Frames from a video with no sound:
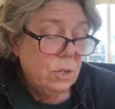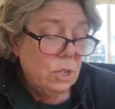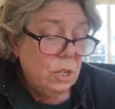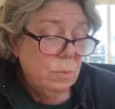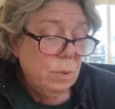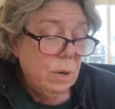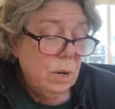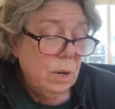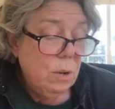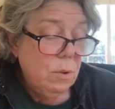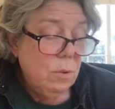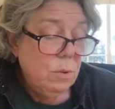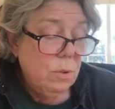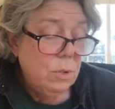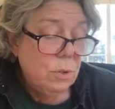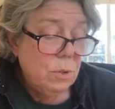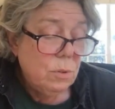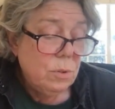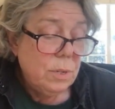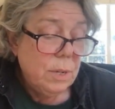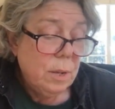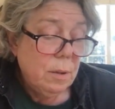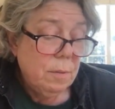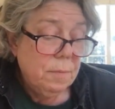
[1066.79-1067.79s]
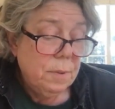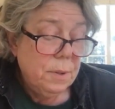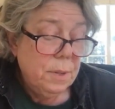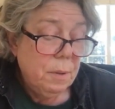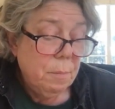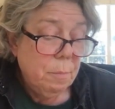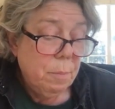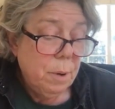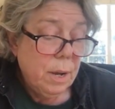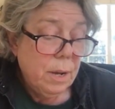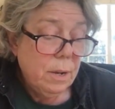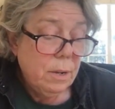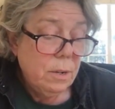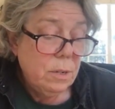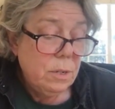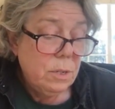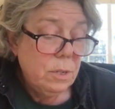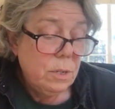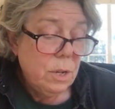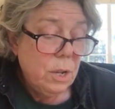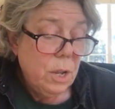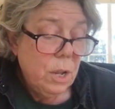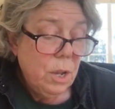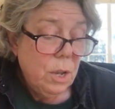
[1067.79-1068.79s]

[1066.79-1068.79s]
She would lose herself in the bugs,